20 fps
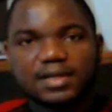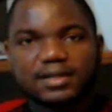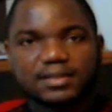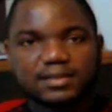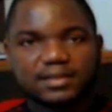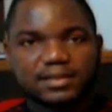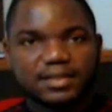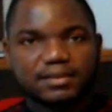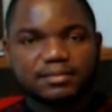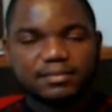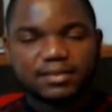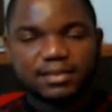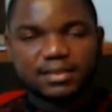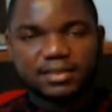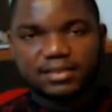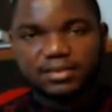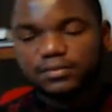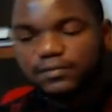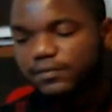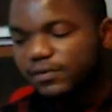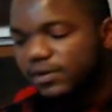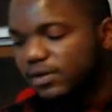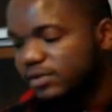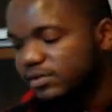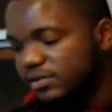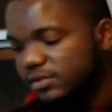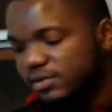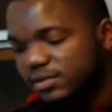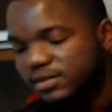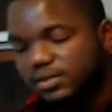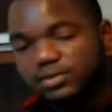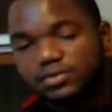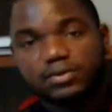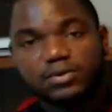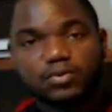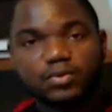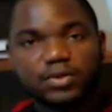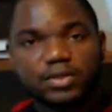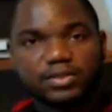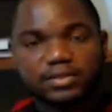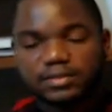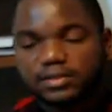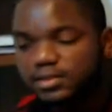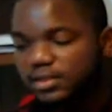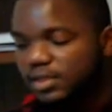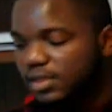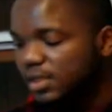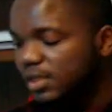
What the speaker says: same, the two functions, the two equations.